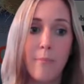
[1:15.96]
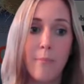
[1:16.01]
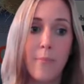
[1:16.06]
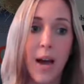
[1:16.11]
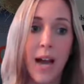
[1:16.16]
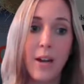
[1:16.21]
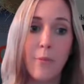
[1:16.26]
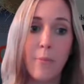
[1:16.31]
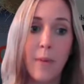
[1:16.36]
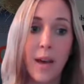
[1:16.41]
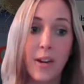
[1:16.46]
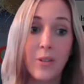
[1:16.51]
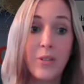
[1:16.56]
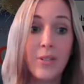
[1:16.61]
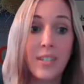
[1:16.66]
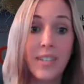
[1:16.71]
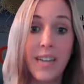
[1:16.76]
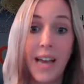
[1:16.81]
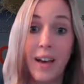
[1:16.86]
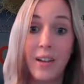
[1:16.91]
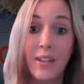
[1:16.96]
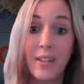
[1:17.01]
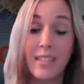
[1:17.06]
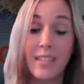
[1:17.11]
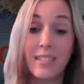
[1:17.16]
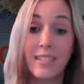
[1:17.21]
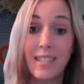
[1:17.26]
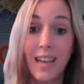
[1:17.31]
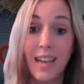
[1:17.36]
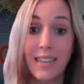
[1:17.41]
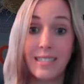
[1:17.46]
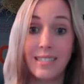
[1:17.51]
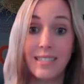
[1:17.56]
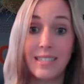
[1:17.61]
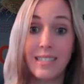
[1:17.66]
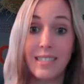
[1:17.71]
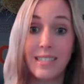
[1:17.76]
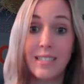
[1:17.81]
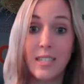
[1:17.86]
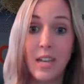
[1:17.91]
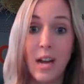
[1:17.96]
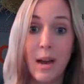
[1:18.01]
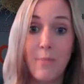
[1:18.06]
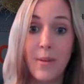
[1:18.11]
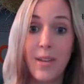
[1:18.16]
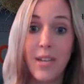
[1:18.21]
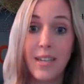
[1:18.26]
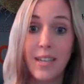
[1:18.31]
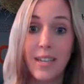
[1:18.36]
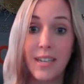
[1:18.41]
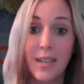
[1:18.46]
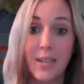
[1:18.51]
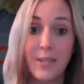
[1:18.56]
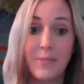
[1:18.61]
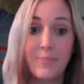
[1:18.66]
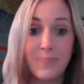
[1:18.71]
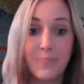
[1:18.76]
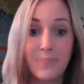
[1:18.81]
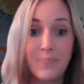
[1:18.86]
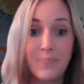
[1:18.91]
biomedical and health sciences topic here.